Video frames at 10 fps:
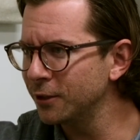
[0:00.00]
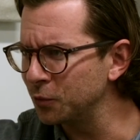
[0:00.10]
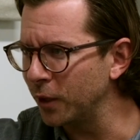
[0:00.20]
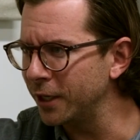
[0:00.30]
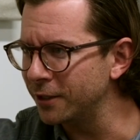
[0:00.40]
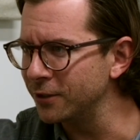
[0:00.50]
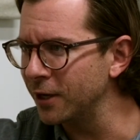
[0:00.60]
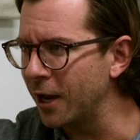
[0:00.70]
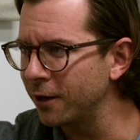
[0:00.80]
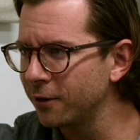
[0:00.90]
is what he
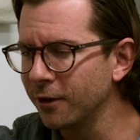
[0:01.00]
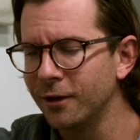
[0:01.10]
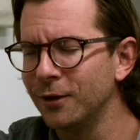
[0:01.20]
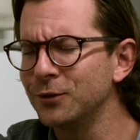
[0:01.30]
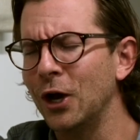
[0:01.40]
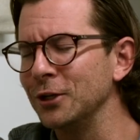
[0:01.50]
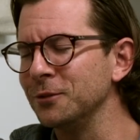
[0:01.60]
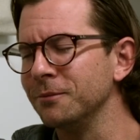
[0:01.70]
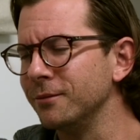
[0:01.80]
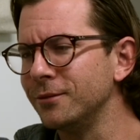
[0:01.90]
designed. It's
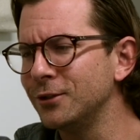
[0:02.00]
awesome.